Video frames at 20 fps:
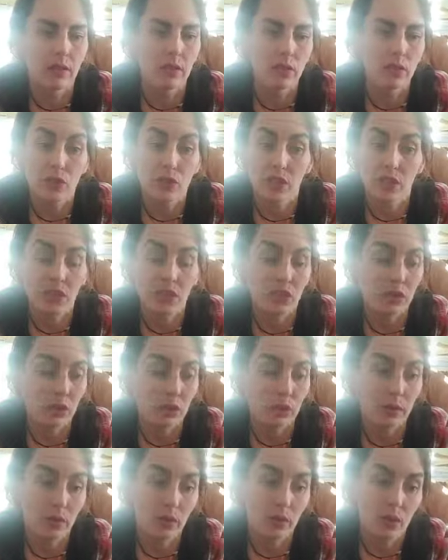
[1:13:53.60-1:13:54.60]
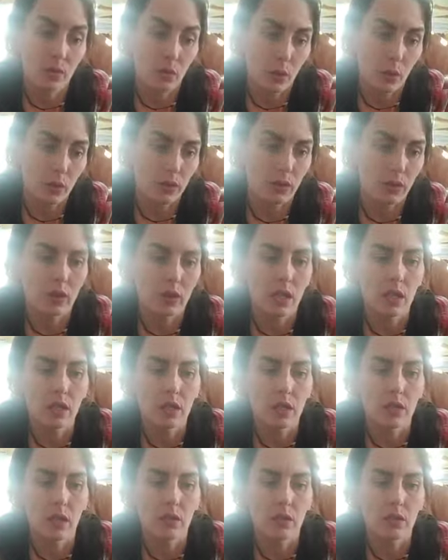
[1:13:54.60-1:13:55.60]
Traditions are really important. They
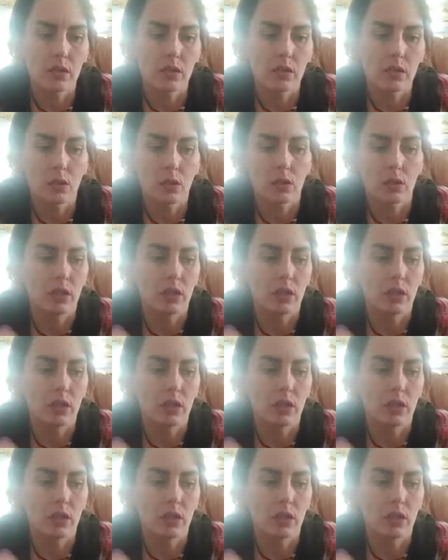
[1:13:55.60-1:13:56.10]
connect us to our